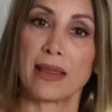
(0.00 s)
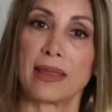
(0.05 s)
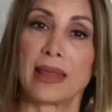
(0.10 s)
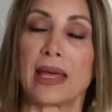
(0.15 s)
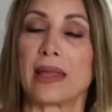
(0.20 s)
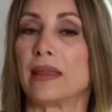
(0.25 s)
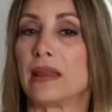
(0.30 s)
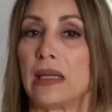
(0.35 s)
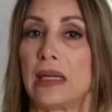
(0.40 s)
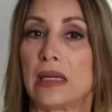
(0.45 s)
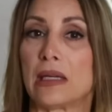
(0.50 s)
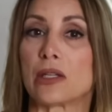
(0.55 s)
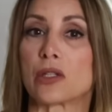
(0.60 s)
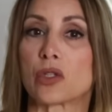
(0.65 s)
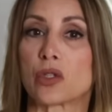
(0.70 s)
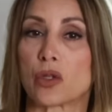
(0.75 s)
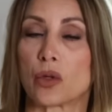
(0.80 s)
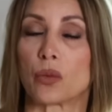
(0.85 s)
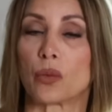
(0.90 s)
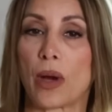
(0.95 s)
than the
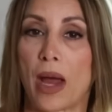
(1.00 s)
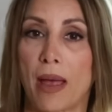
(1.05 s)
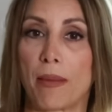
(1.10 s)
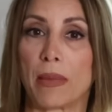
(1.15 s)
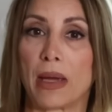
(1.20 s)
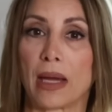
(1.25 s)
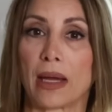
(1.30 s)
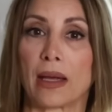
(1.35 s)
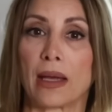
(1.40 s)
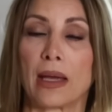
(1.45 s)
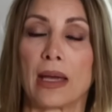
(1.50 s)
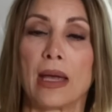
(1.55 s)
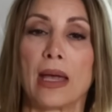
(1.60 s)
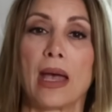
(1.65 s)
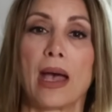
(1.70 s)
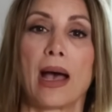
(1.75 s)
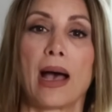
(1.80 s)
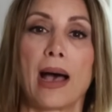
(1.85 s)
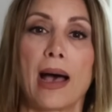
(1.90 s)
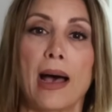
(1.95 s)
ceramic.
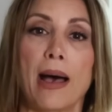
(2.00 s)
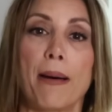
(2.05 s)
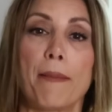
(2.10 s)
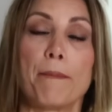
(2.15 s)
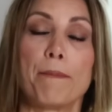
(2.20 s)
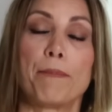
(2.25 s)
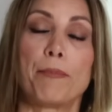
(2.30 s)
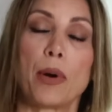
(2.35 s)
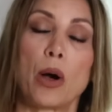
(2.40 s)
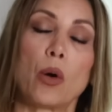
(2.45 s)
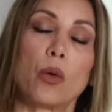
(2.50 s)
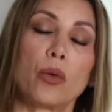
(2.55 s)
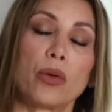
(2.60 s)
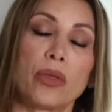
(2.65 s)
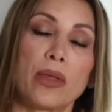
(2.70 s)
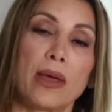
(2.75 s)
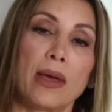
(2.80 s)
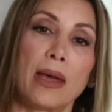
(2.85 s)
Both